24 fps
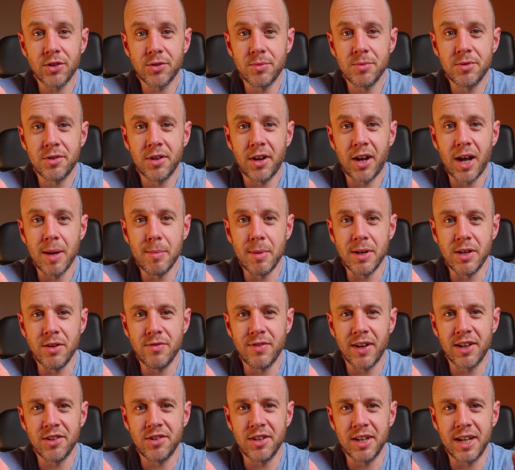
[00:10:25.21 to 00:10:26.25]
some time and you
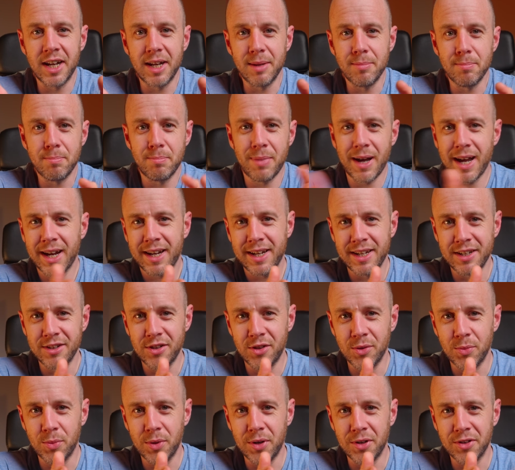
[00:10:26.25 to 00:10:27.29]
fancy getting back into
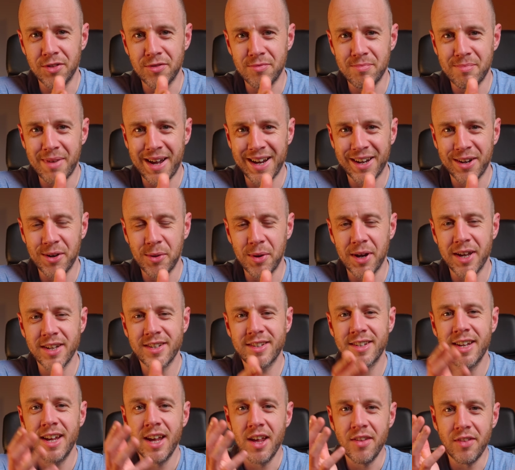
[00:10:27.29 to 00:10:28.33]
the world of macOS,